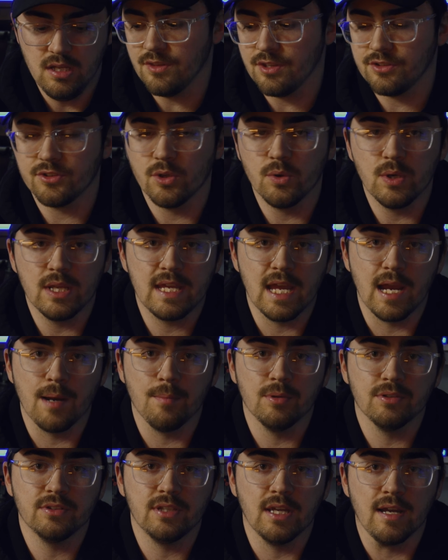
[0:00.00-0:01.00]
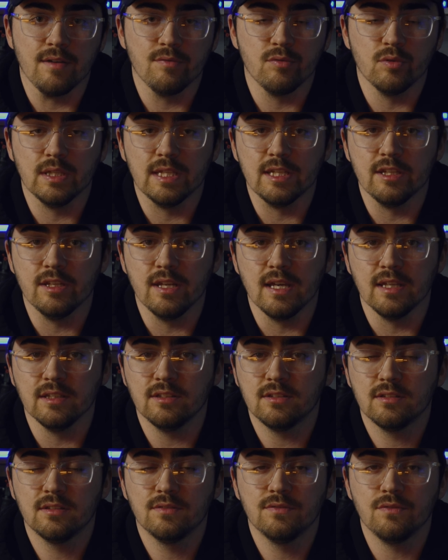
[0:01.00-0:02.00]
The Sony cameras have really
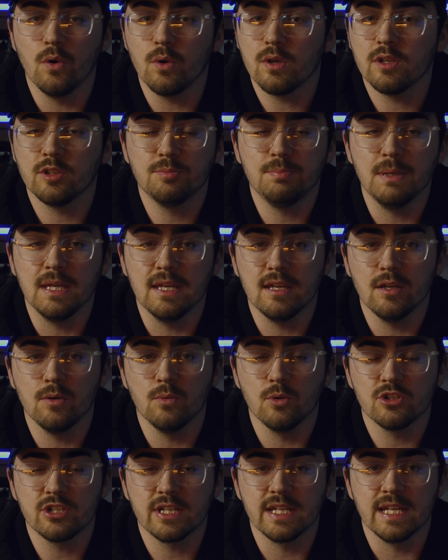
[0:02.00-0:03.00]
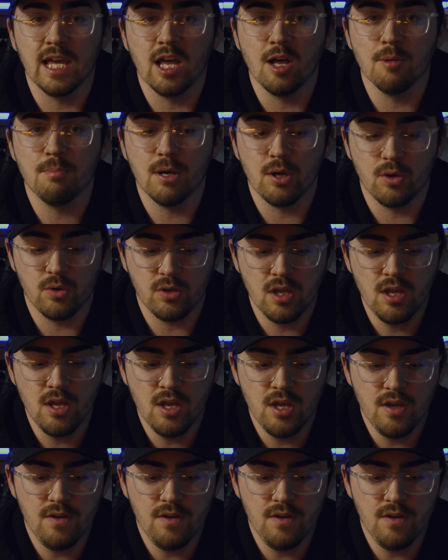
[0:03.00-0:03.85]
nice focus peaking, which can help out